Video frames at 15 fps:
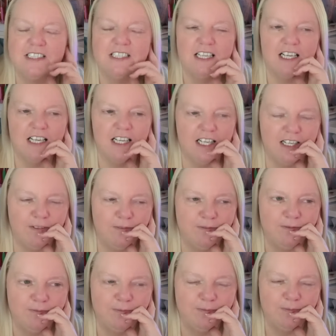Um,
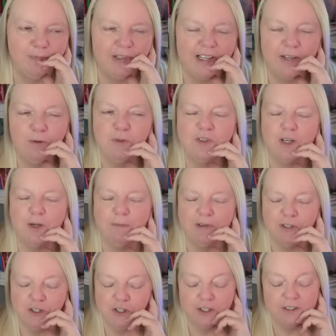but they also
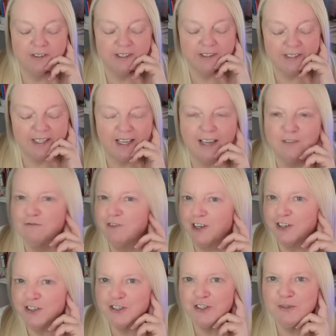mentioned that they had
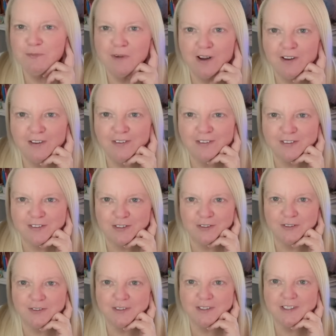Richard Marx
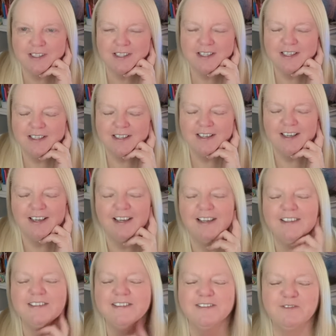on.
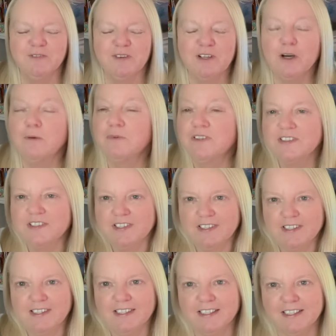And when I was
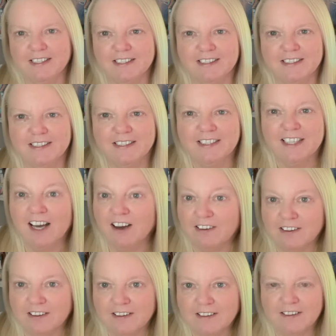uh,
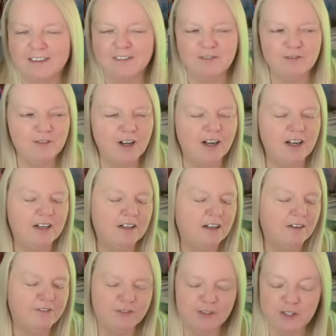young, I
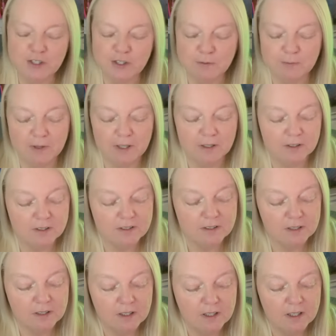loved Richard
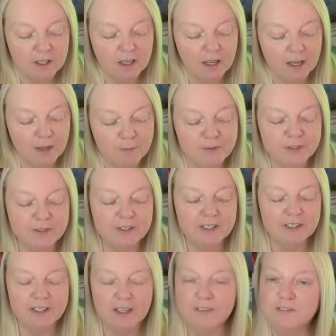Marx. I absolutely
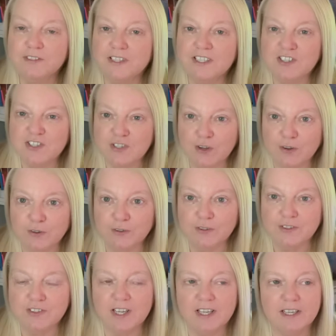loved his
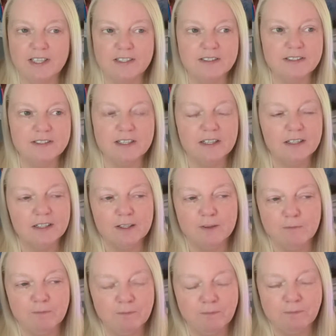songs, and
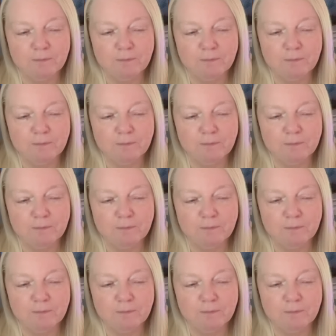um,